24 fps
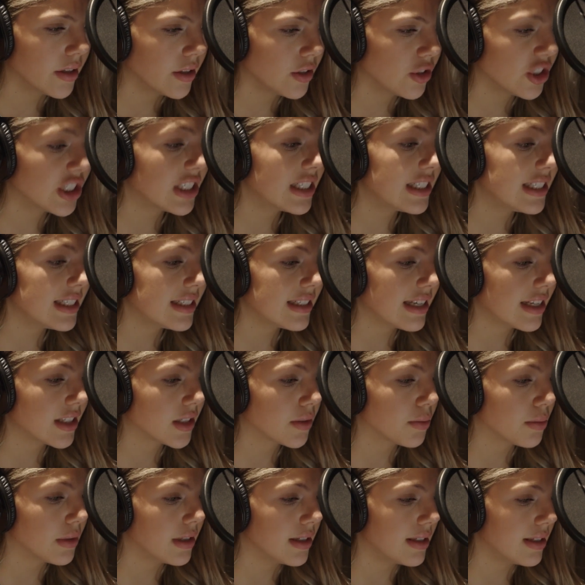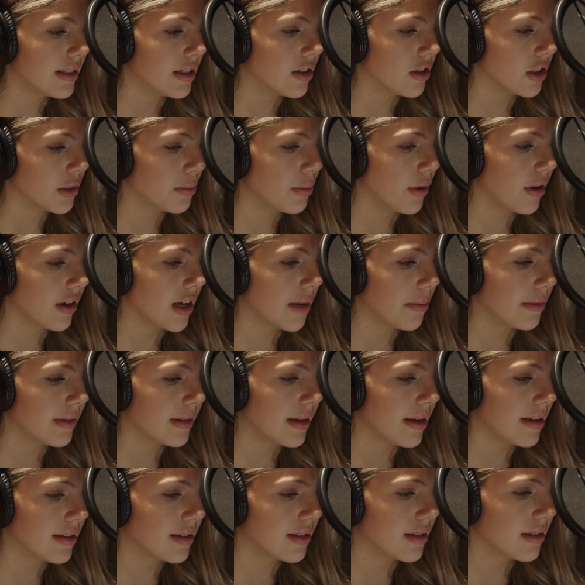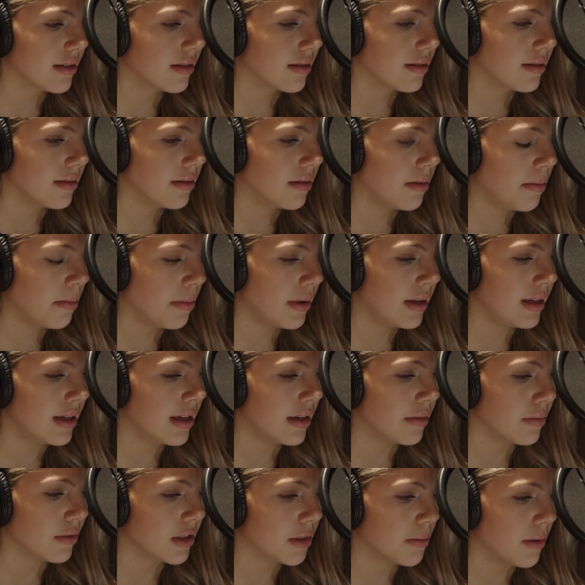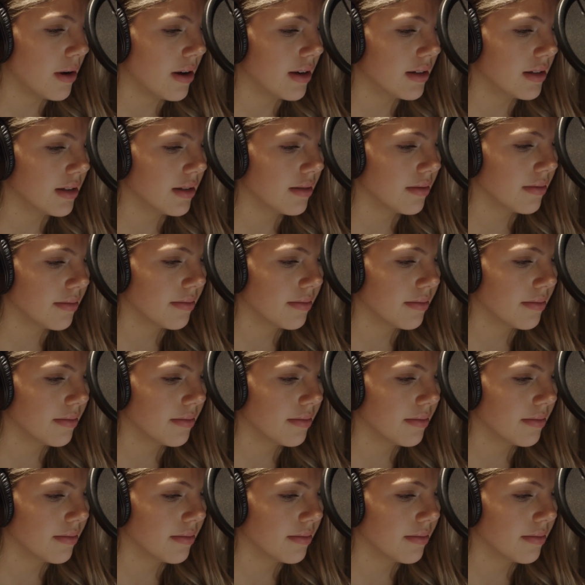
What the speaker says: Trinity sensed Rhys' ears perk up at this, but he didn't respond.